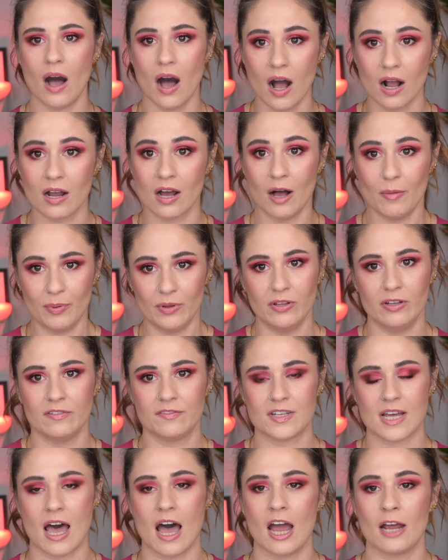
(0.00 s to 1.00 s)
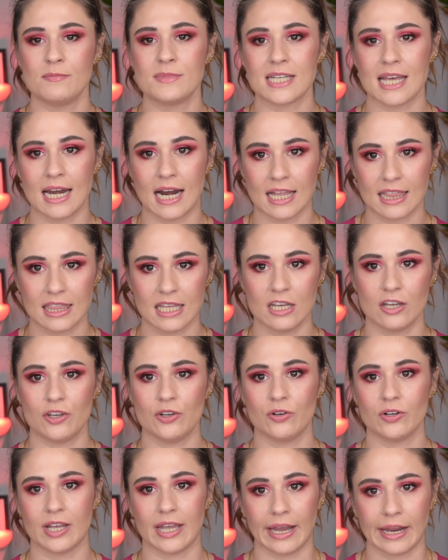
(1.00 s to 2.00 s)
a couple of times, and I think
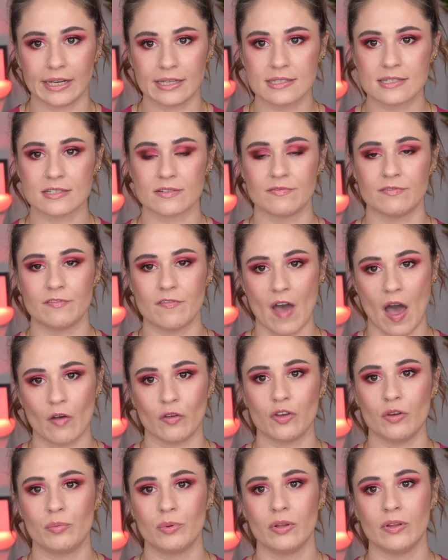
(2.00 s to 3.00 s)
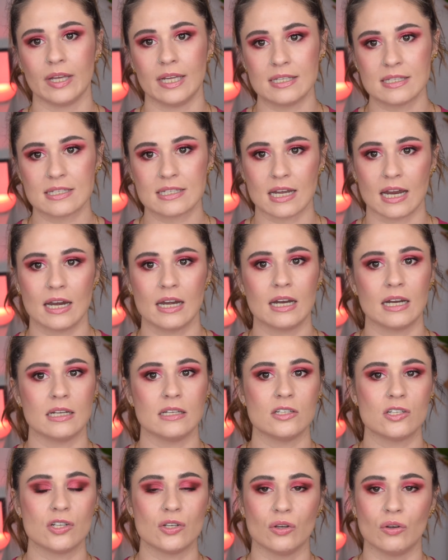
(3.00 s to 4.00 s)
you'll gain some valuable insight
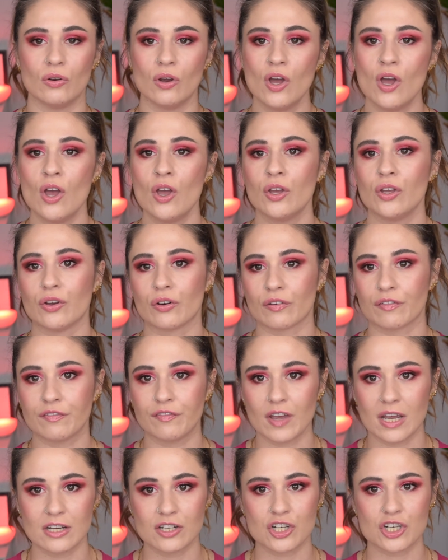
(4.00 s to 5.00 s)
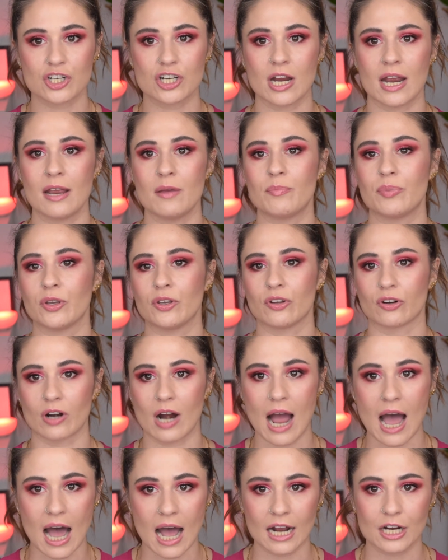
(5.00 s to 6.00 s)
into your face shape,
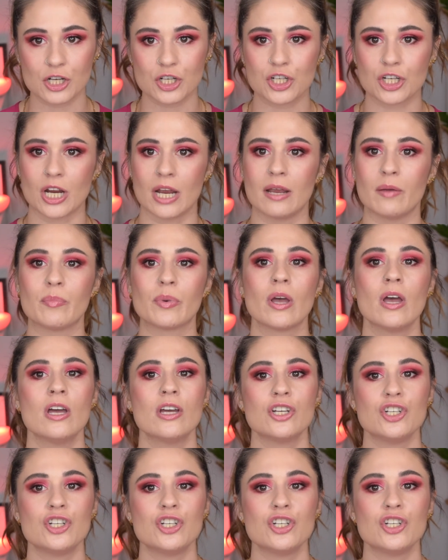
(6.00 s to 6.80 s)
your eye shape,